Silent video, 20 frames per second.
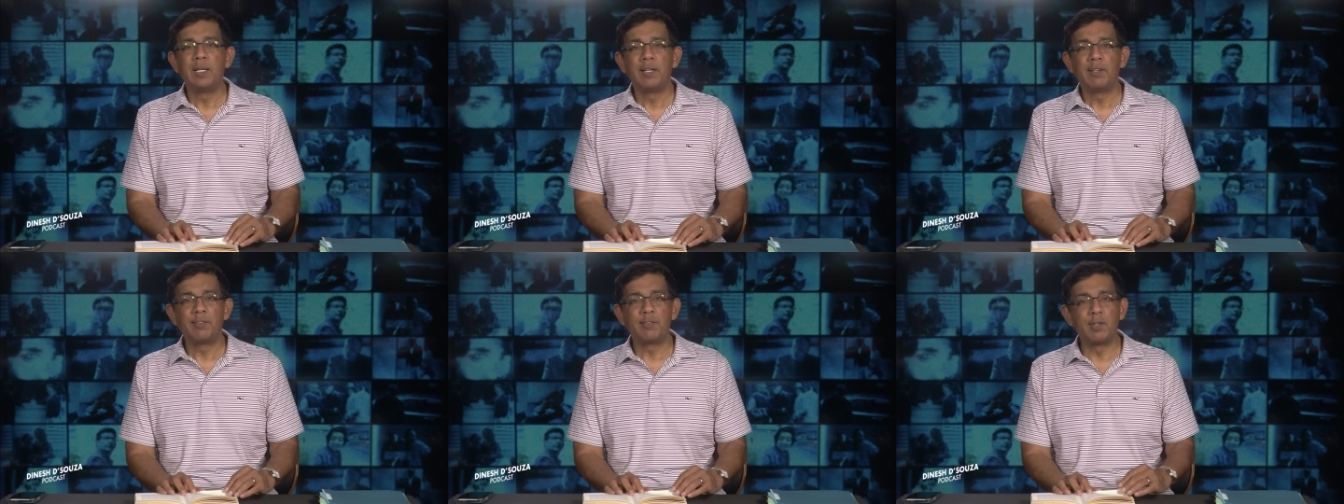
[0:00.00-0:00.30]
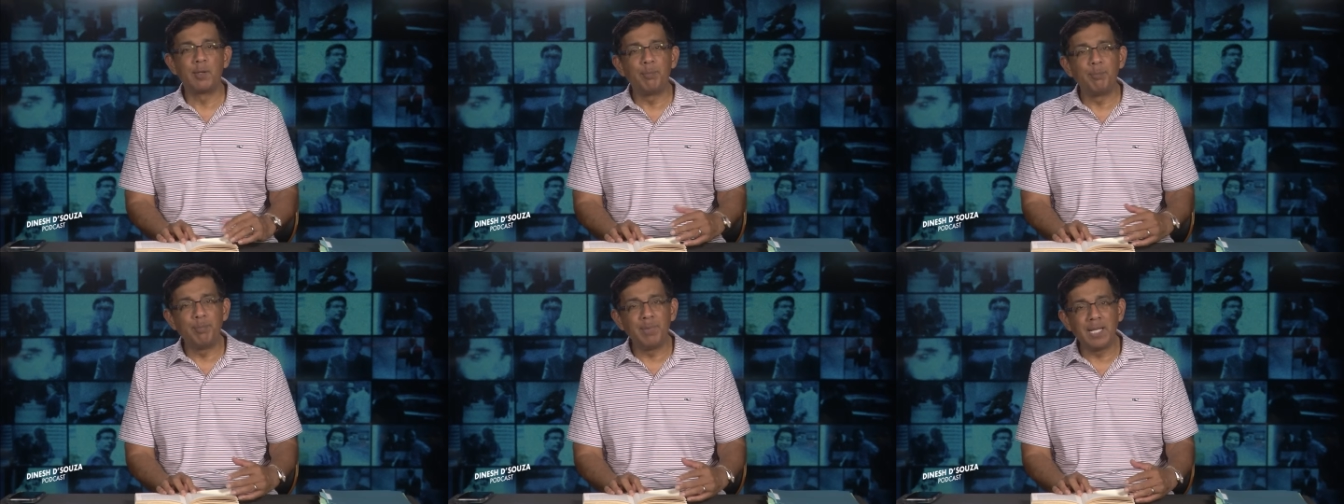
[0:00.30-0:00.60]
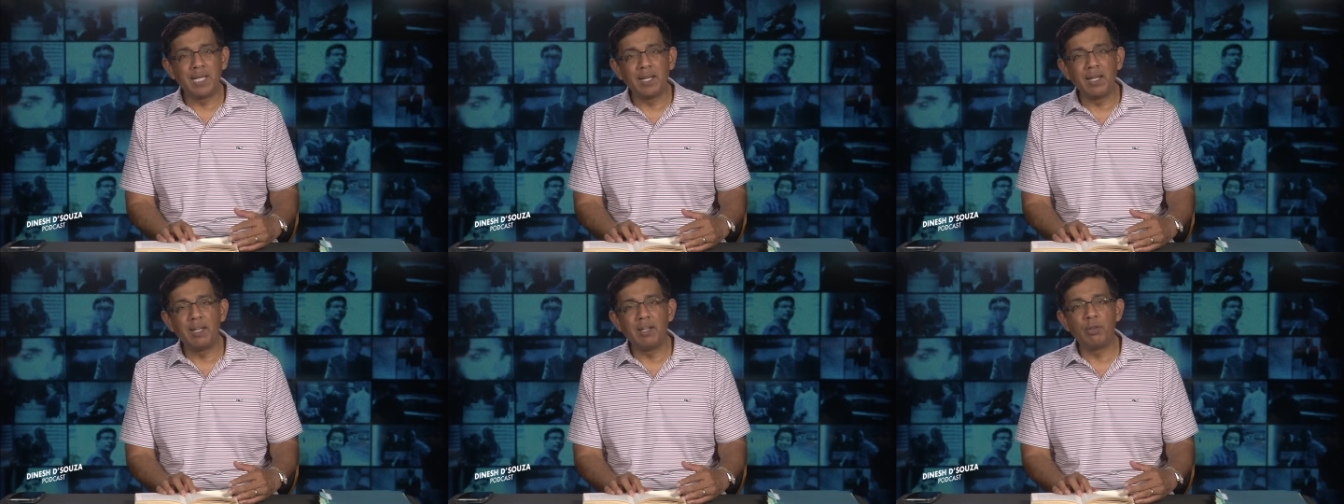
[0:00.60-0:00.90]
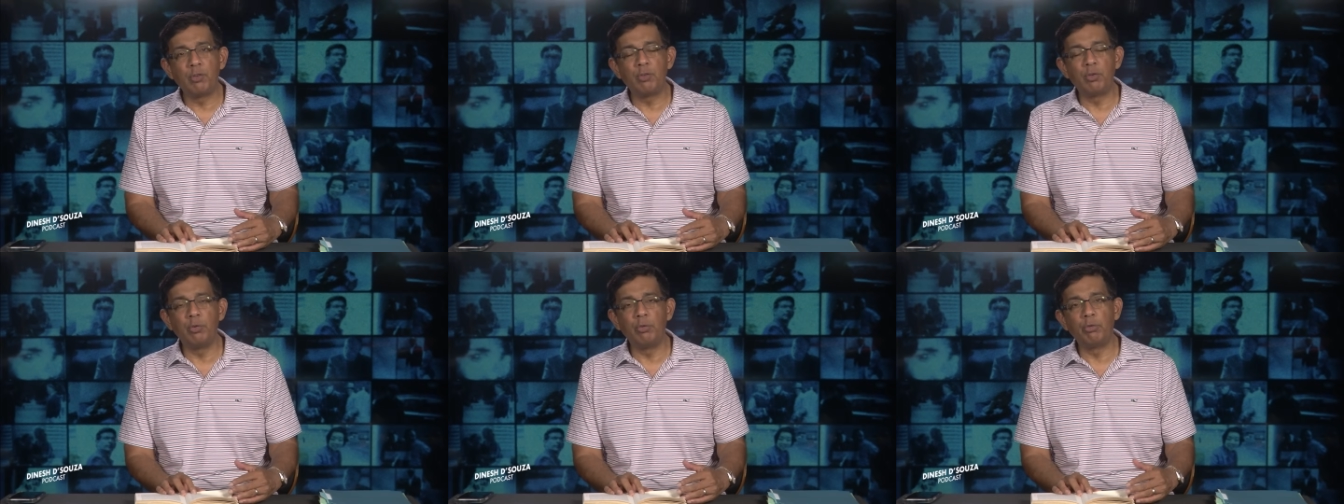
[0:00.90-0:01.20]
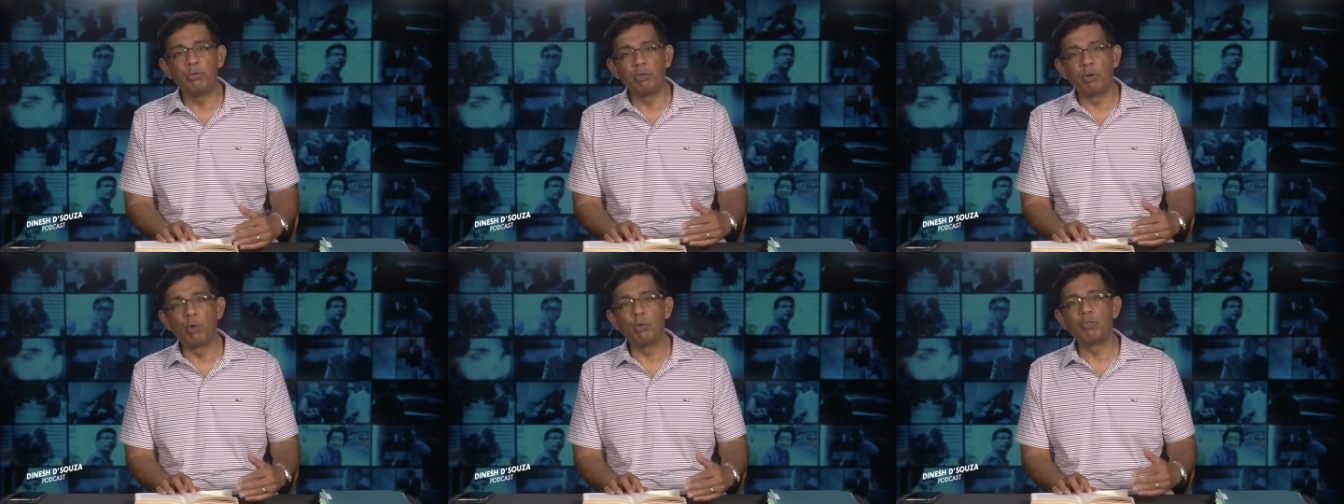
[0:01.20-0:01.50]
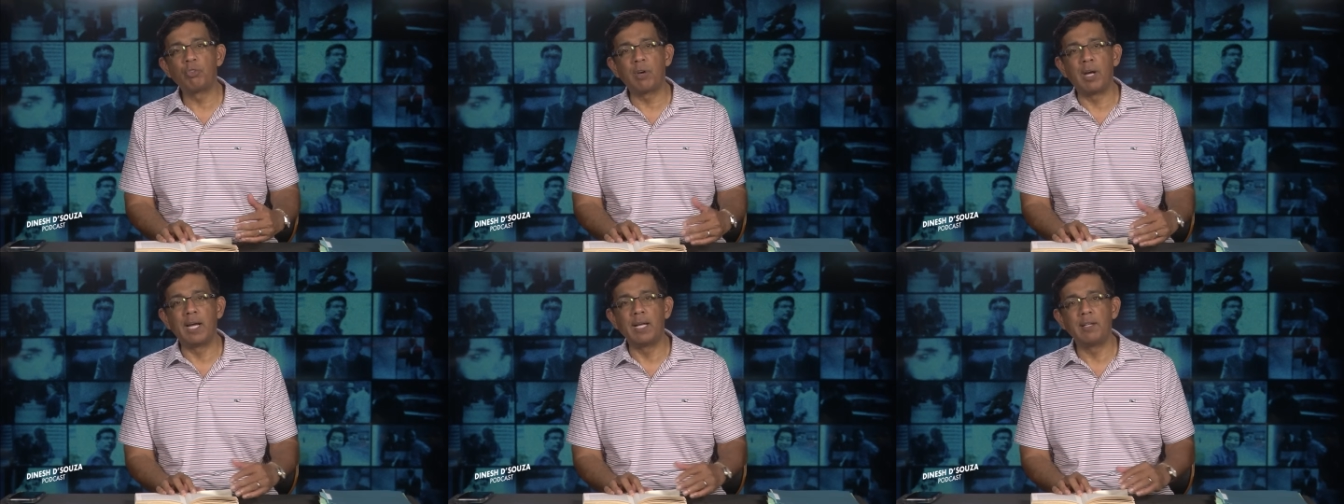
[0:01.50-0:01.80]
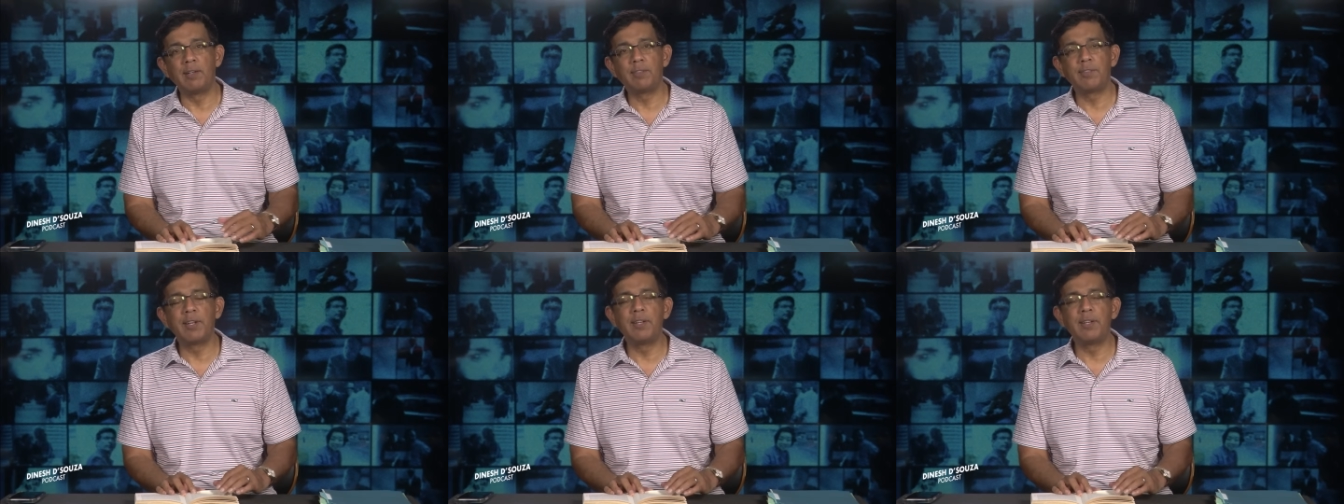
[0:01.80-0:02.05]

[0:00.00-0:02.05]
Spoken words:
submitted to show trials,